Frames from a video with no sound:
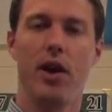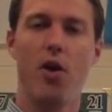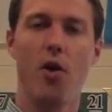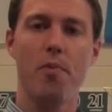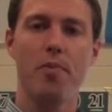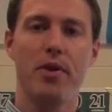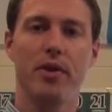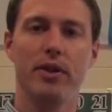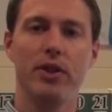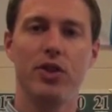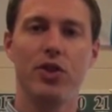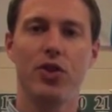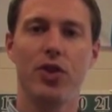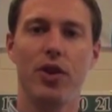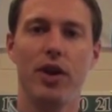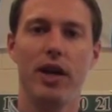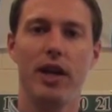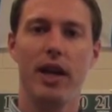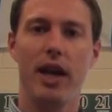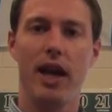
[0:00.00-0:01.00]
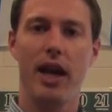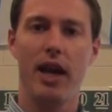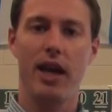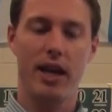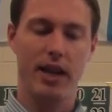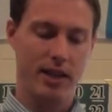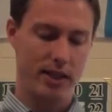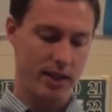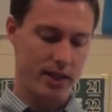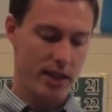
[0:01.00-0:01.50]
hope you enjoyed,
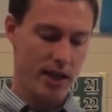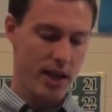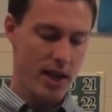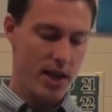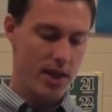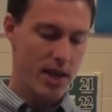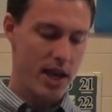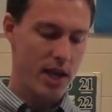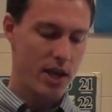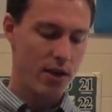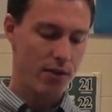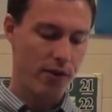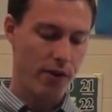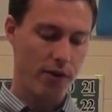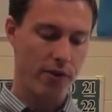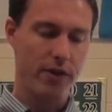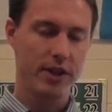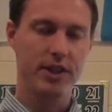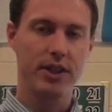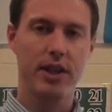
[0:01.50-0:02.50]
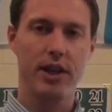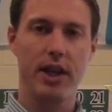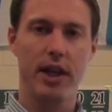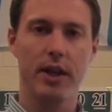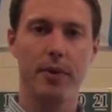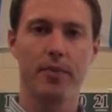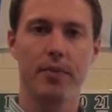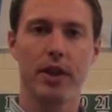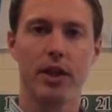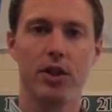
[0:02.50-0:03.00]
and thank you for
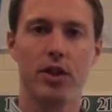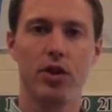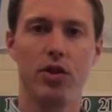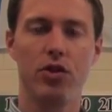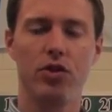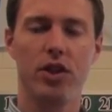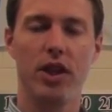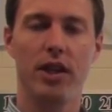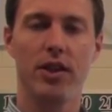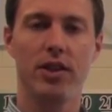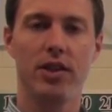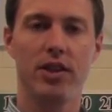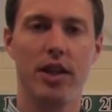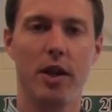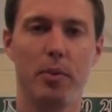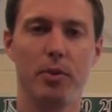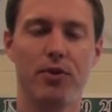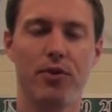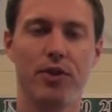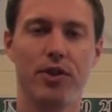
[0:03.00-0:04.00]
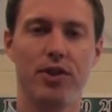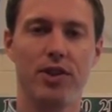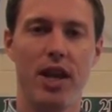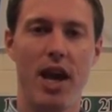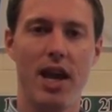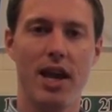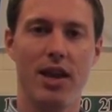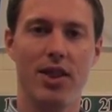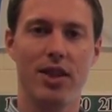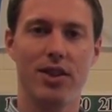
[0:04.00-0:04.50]
visiting Tuesday's Tips for
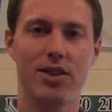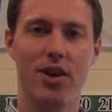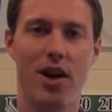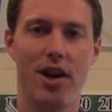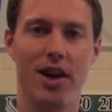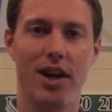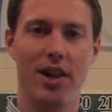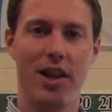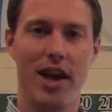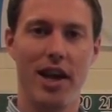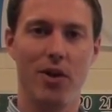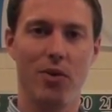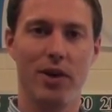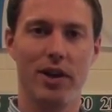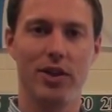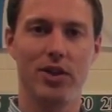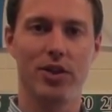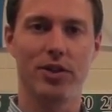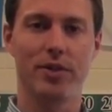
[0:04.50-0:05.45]
Staying in the Target Language.